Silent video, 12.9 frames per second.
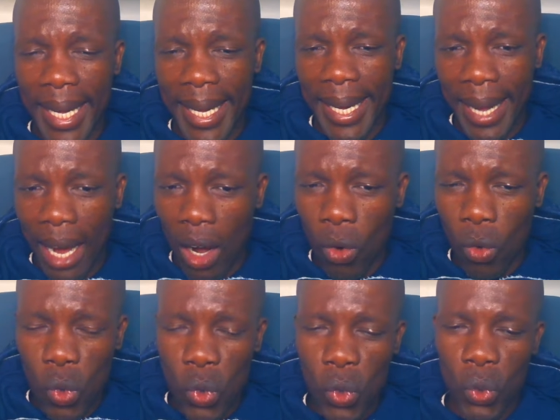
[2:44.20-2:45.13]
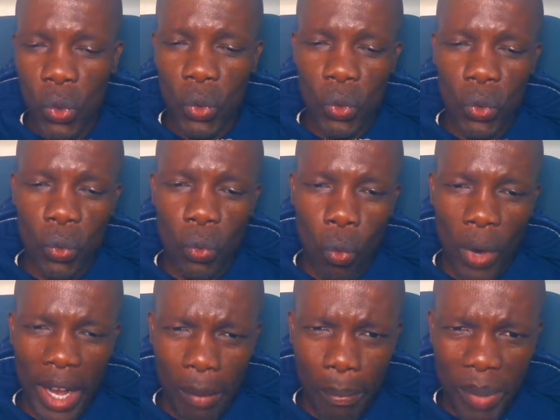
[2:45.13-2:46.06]
now
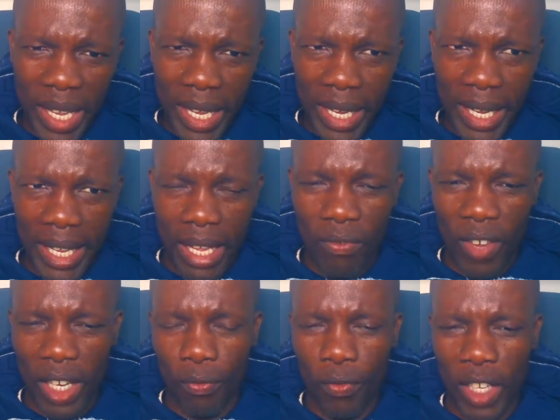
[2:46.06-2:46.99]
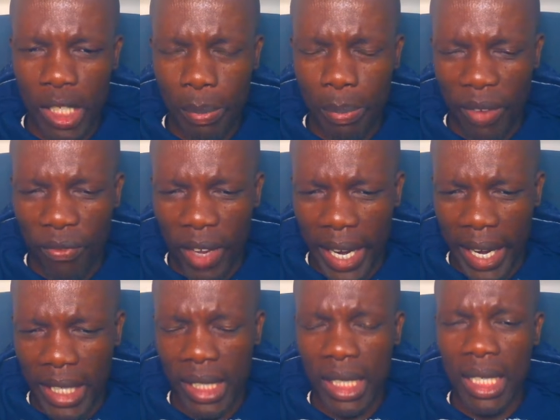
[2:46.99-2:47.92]
will be given first
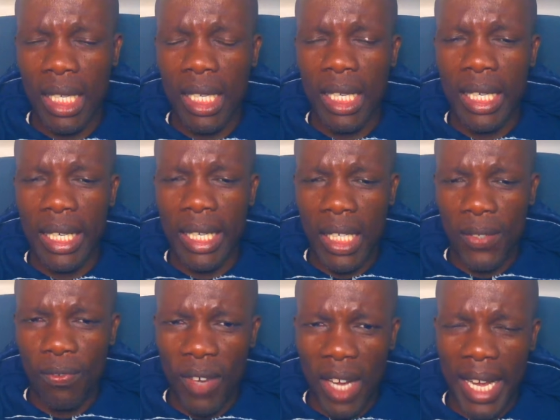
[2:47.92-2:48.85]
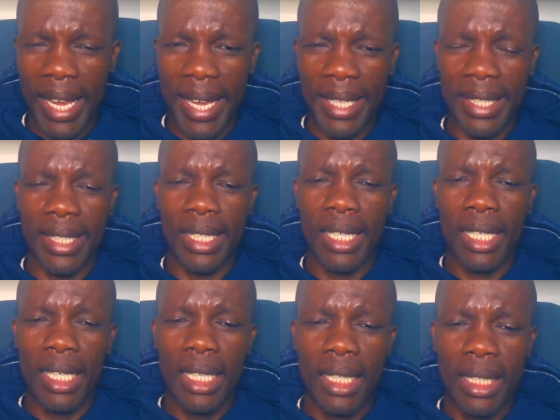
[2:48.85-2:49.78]
preference in as far as
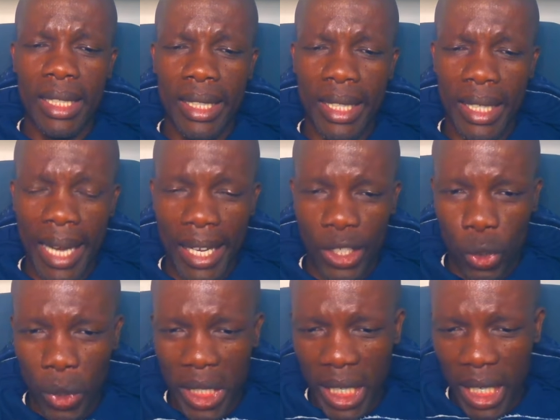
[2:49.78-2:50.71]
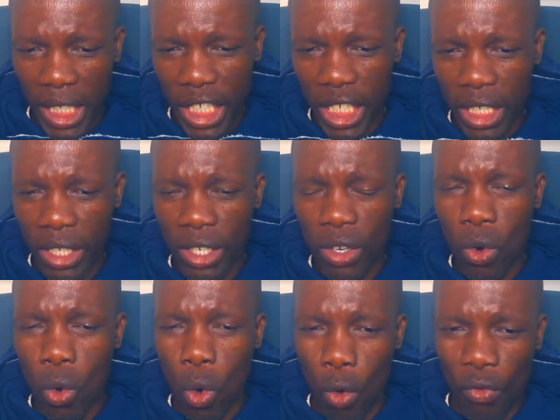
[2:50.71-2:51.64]
the adjudication
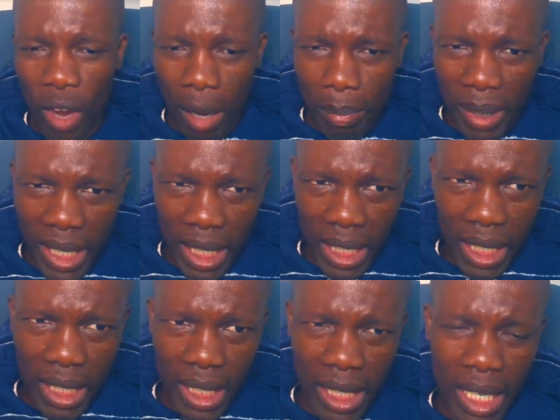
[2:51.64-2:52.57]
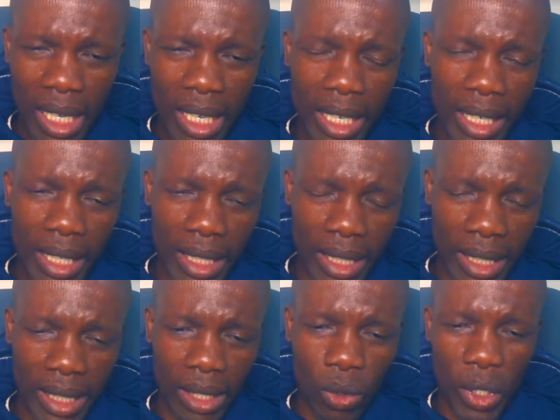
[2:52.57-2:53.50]
of applications
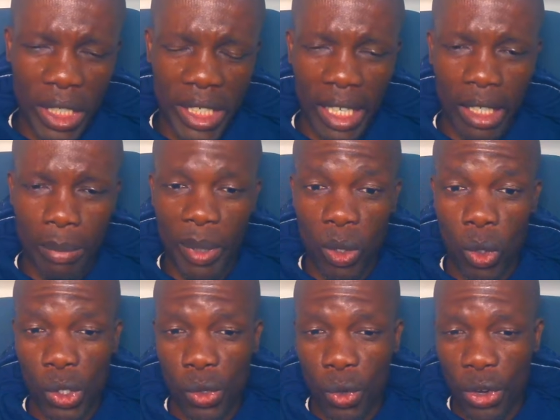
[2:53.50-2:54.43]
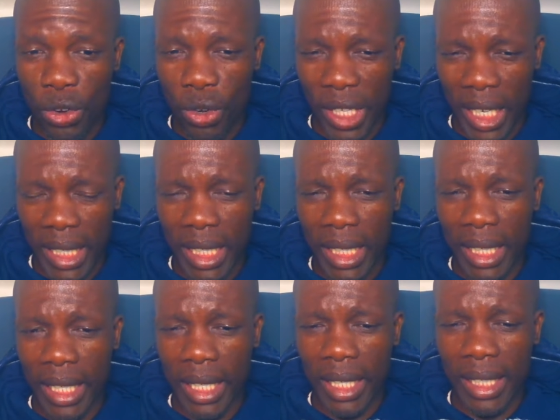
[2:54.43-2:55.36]
is concerned, because you will know that
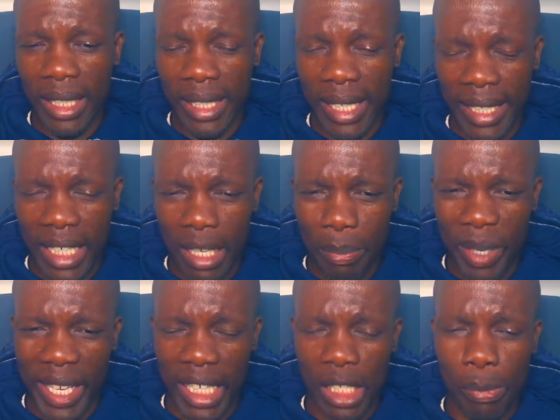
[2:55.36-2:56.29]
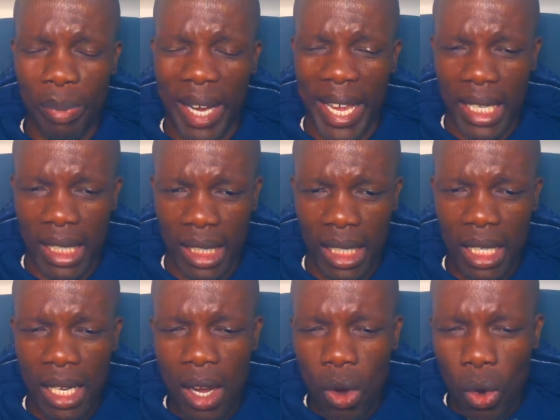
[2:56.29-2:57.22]
the ZEP
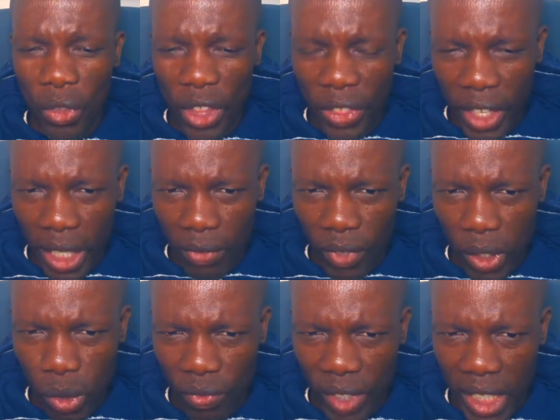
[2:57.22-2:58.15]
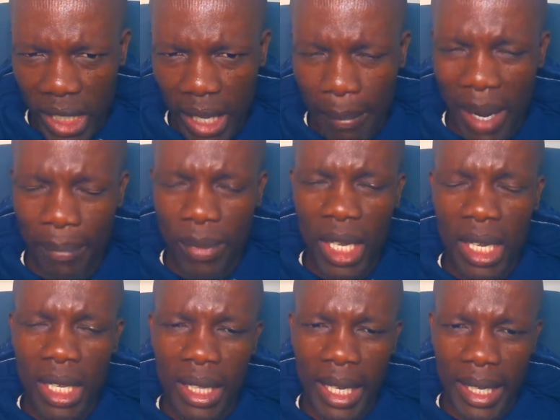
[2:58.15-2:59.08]
expires on the 31st of December,
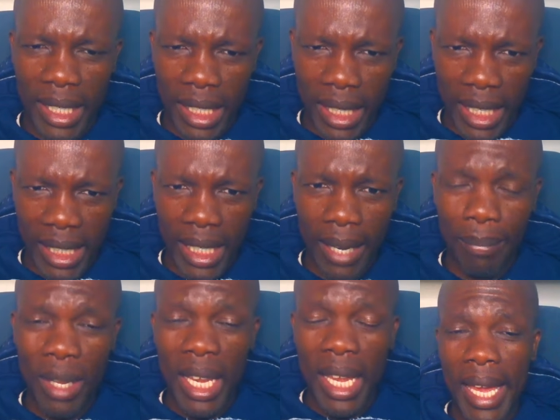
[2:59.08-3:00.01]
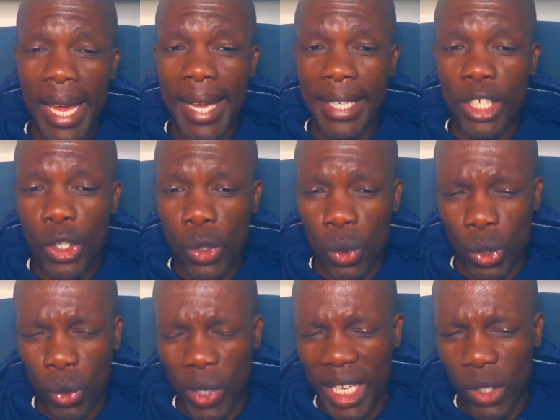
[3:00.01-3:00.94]
that is this year. And true
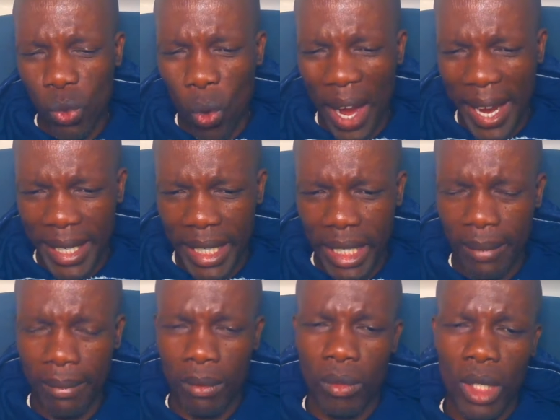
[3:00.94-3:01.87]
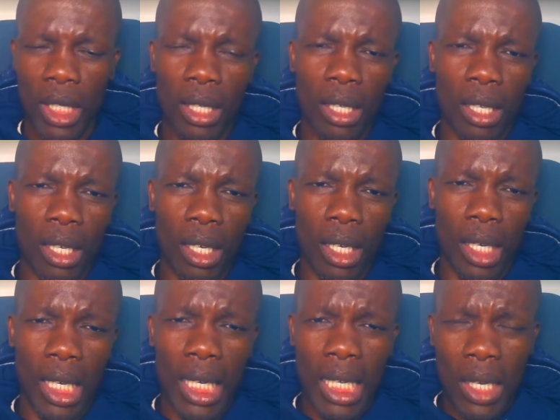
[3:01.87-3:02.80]
to his word,
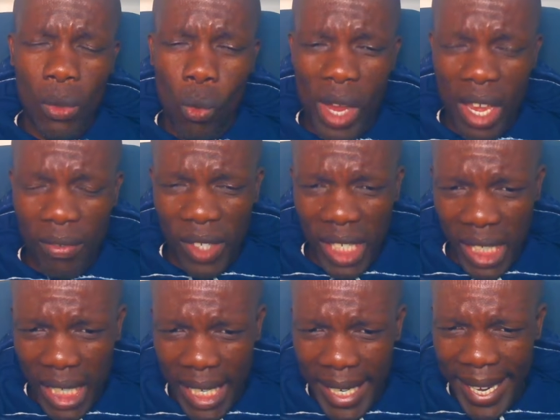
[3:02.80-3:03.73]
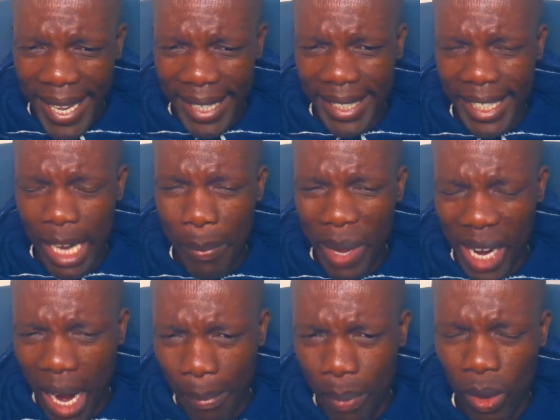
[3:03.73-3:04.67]
we have seen a stepping
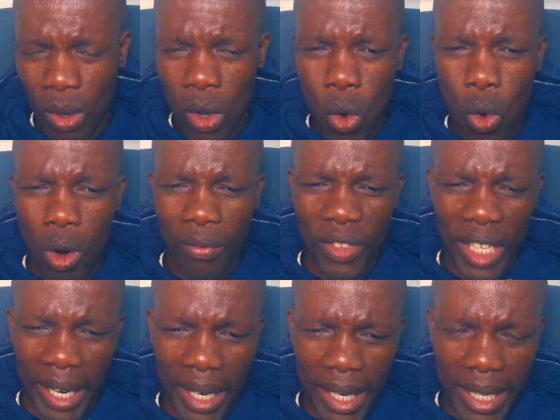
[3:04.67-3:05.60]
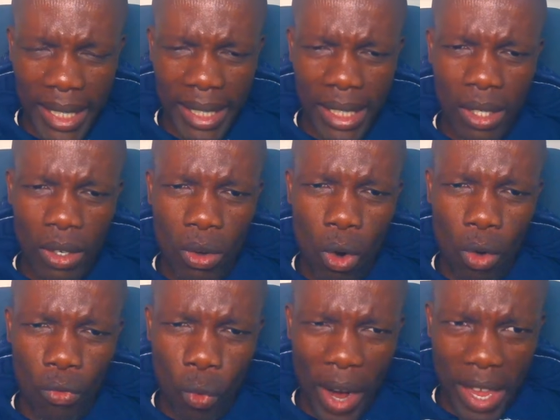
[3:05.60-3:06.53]
up of the release of
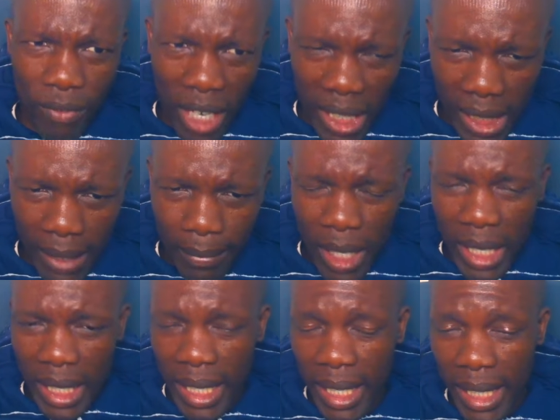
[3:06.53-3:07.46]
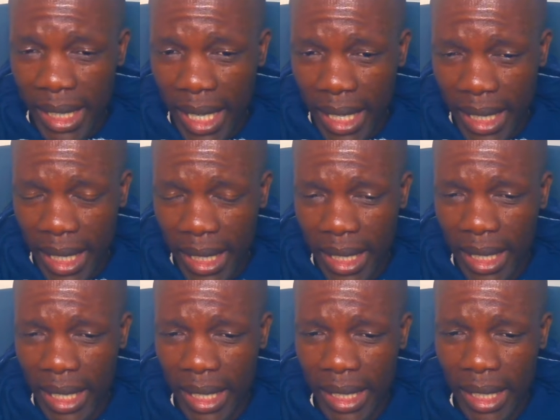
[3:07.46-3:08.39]
waivers. He stated
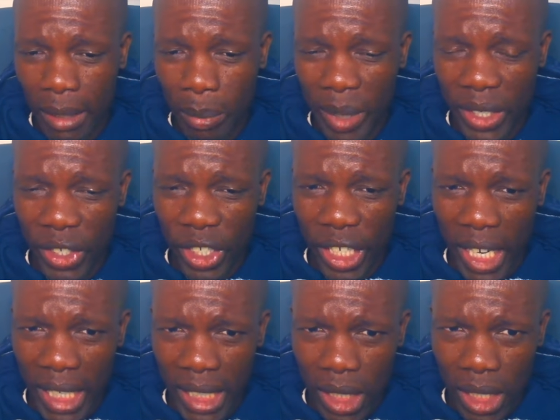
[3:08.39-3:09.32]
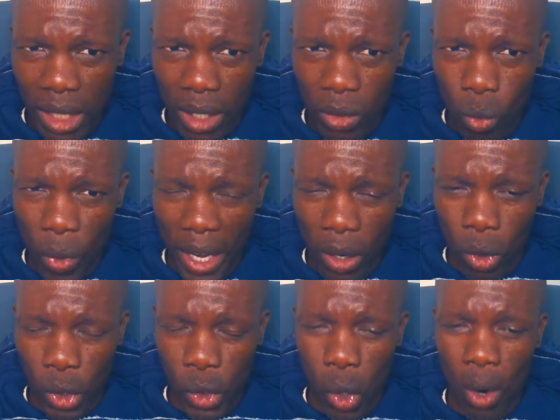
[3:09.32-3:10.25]
in a statement last week
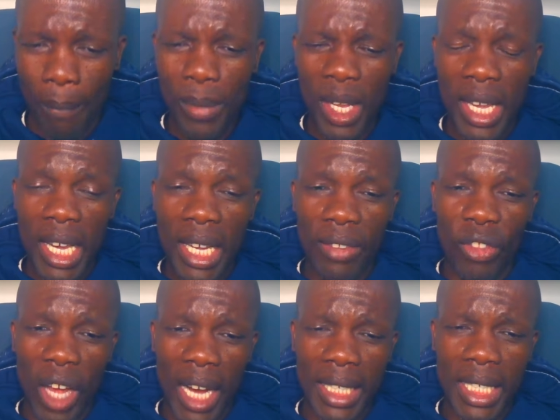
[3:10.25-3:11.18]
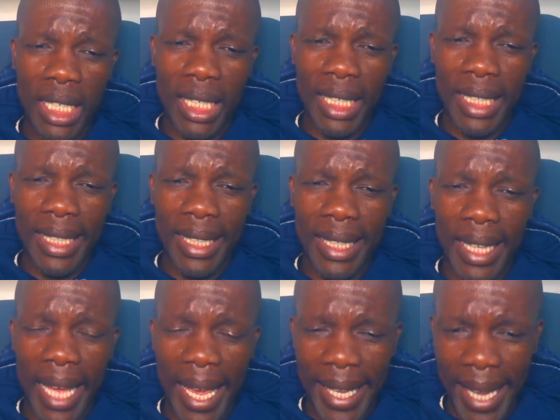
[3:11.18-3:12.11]
or so that
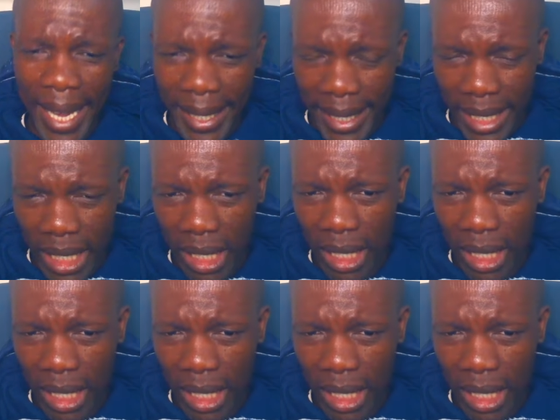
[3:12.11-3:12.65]
they had